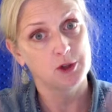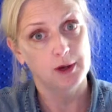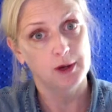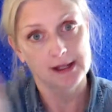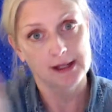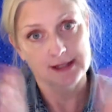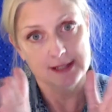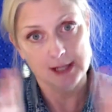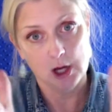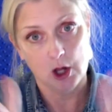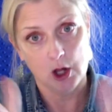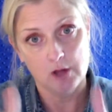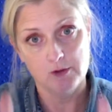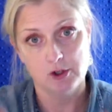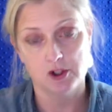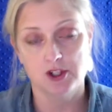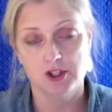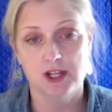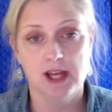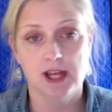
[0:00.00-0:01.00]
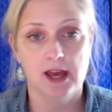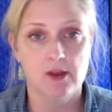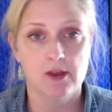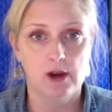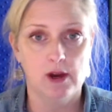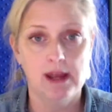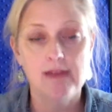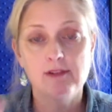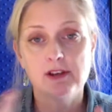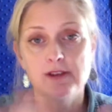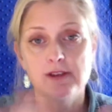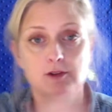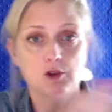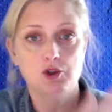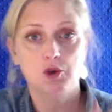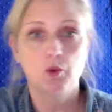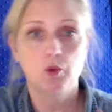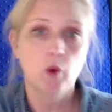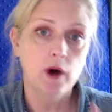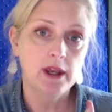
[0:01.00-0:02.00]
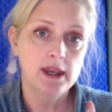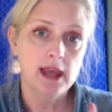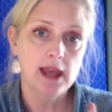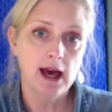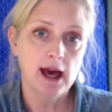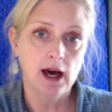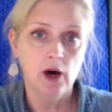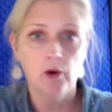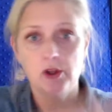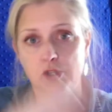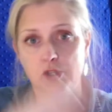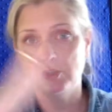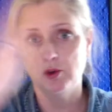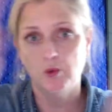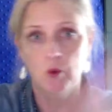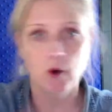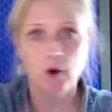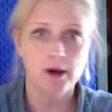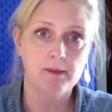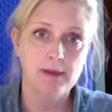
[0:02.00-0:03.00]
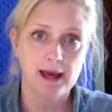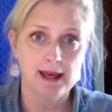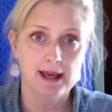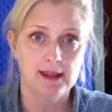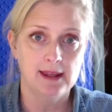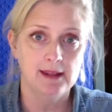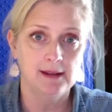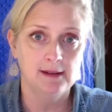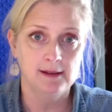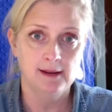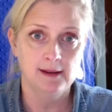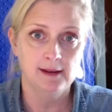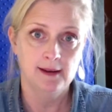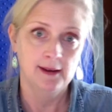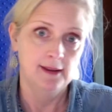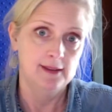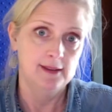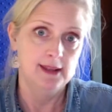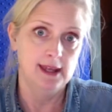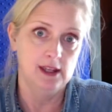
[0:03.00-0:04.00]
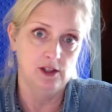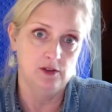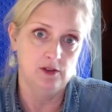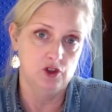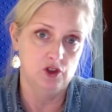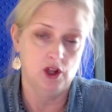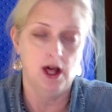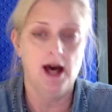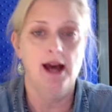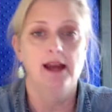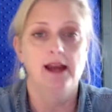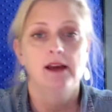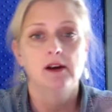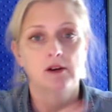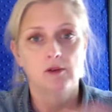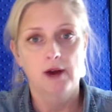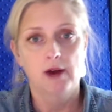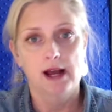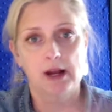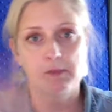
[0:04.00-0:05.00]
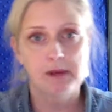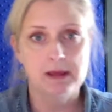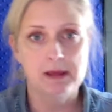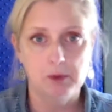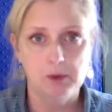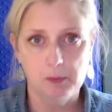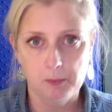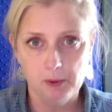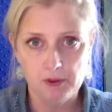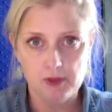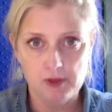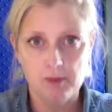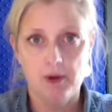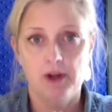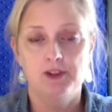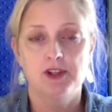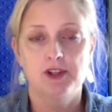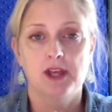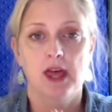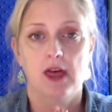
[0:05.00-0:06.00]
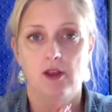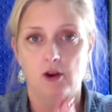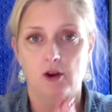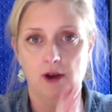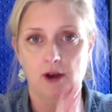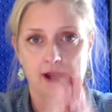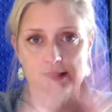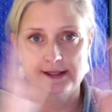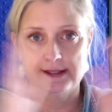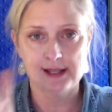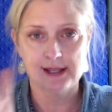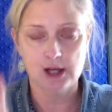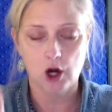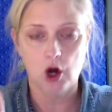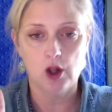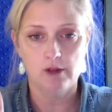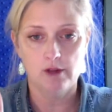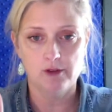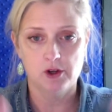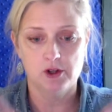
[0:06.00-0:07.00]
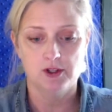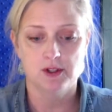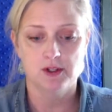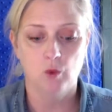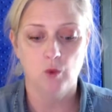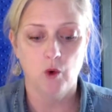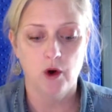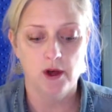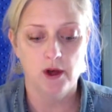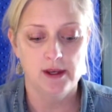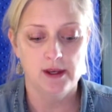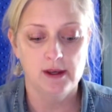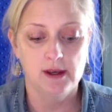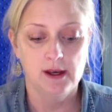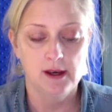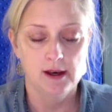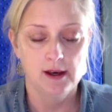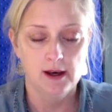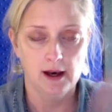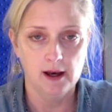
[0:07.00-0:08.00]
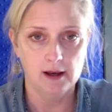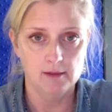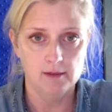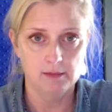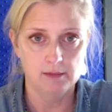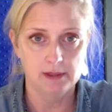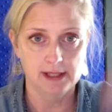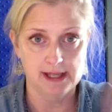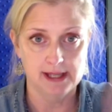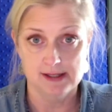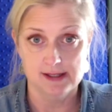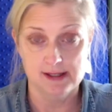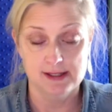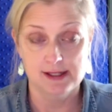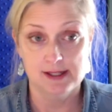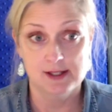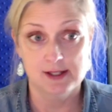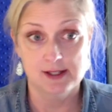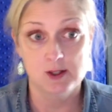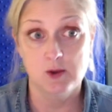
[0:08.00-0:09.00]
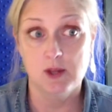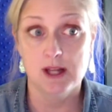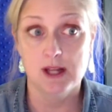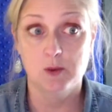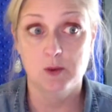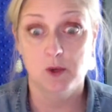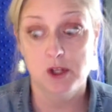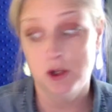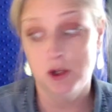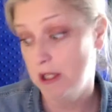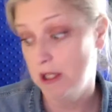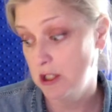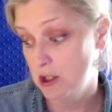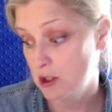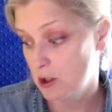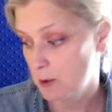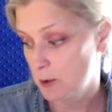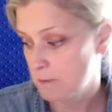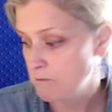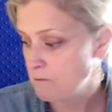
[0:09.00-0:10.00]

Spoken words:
I can see all of yours together. Even if you do one now and you do one back in the end of July, right? I'll be able to put them all together and see all of yours in one list. So that's what you need to do.